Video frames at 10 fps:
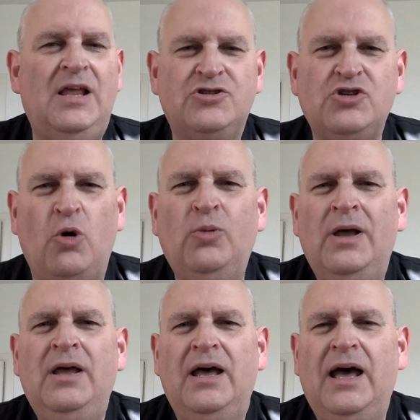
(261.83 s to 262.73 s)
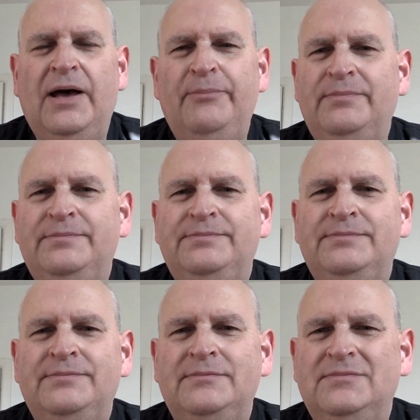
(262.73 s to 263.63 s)
So, um,
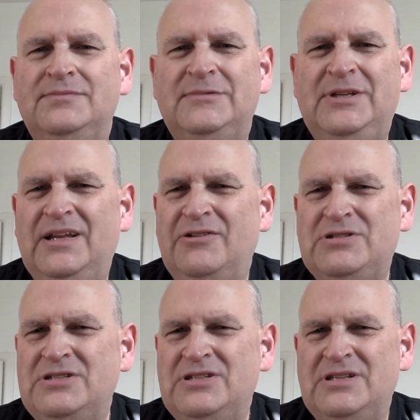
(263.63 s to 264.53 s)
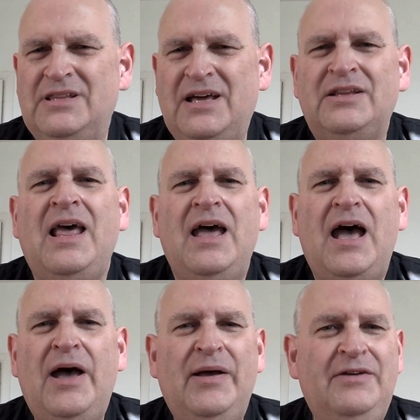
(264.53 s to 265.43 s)
yeah, and I was listening to that.
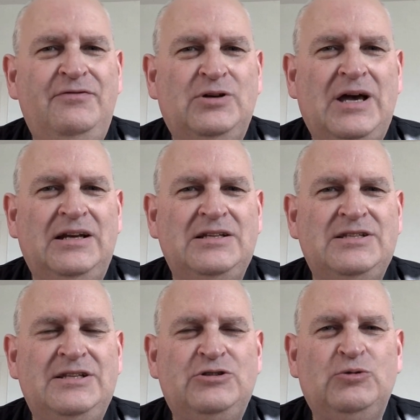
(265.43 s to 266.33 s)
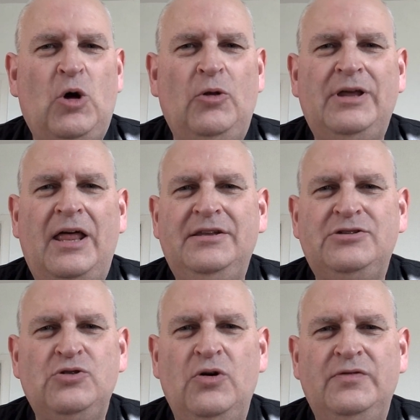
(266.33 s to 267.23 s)
Uh, if you can listen to her on
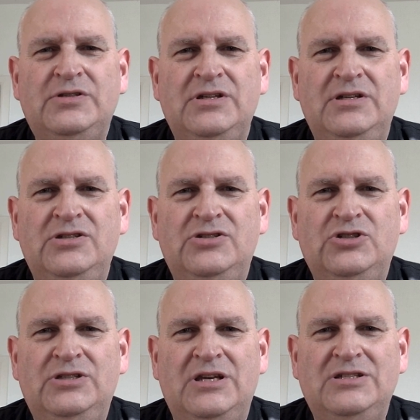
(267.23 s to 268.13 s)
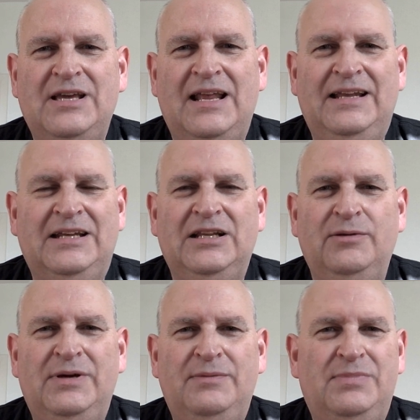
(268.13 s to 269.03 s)
other services, she does get a
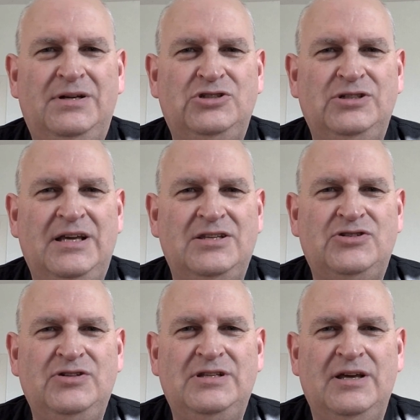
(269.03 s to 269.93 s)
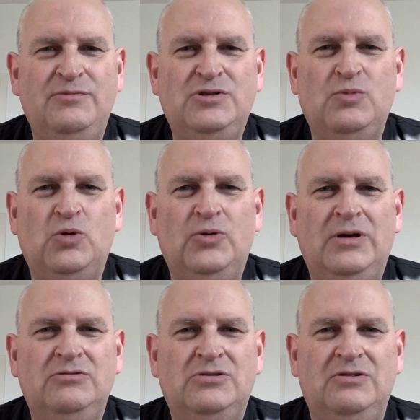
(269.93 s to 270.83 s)
little bit, but she gets three times
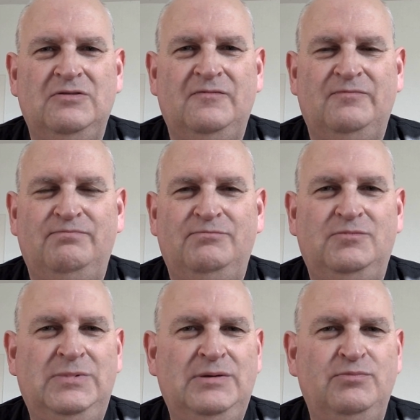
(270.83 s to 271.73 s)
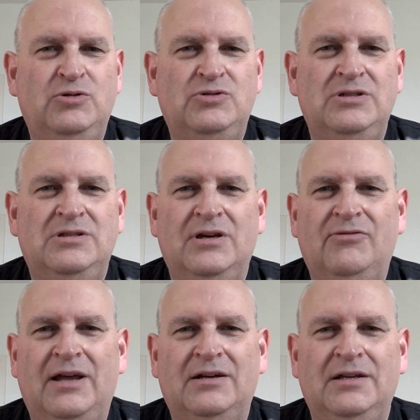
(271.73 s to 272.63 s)
more out of being boosted
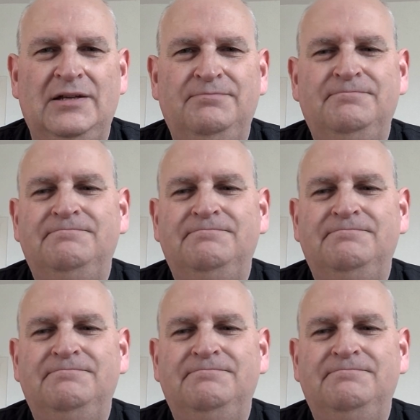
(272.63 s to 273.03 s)
directly.